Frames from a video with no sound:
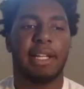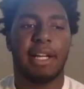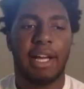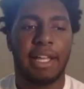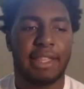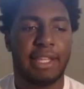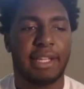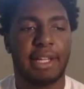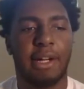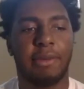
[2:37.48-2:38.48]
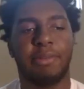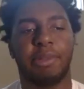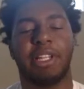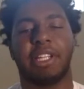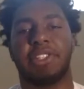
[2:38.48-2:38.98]
think I'll be
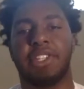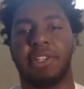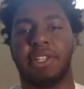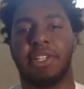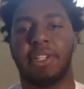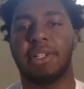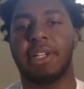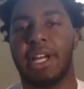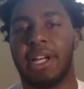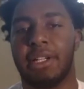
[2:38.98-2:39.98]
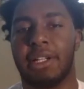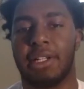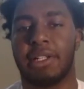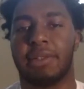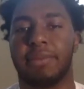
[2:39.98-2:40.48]
playing interior at
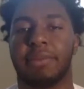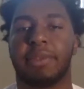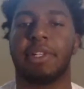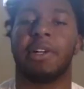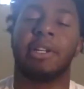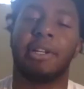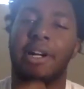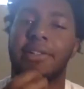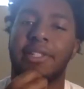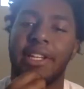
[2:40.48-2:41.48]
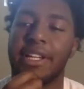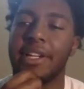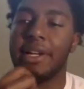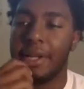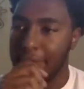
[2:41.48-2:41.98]
guard at Ohio State.
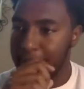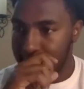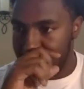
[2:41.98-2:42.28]
But